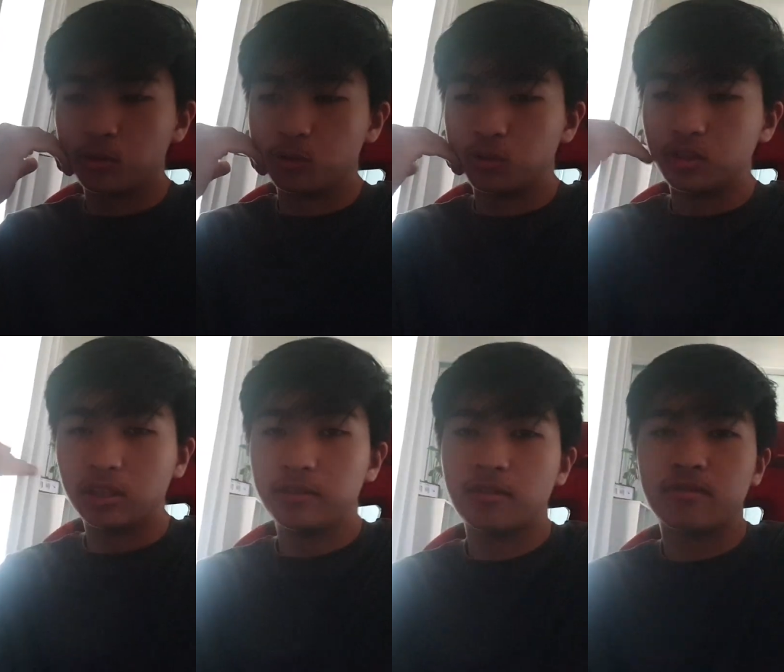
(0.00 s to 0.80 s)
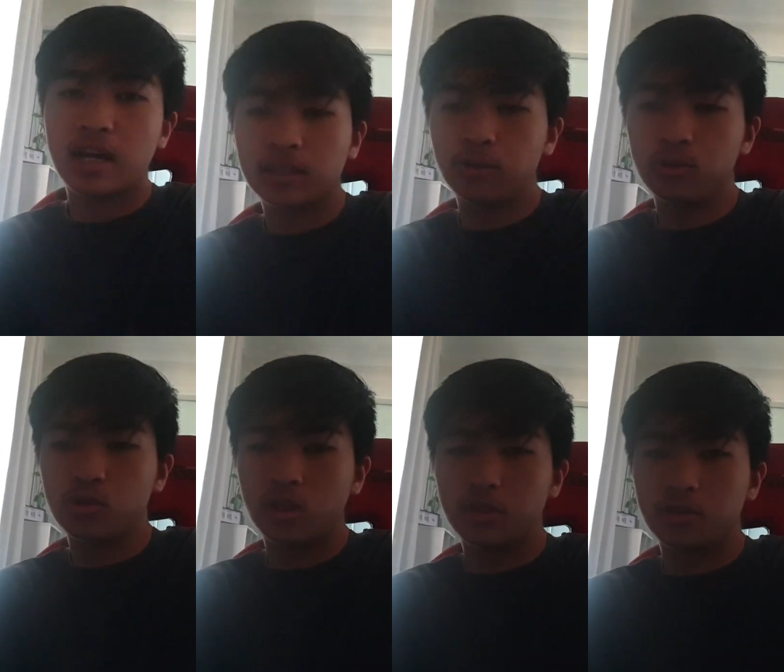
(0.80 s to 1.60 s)
to deliver value,
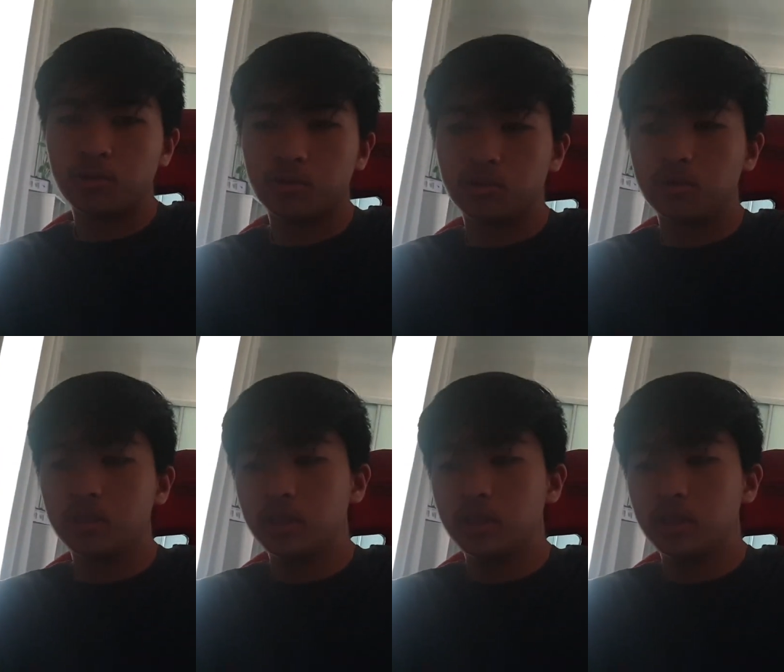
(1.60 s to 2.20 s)
trying to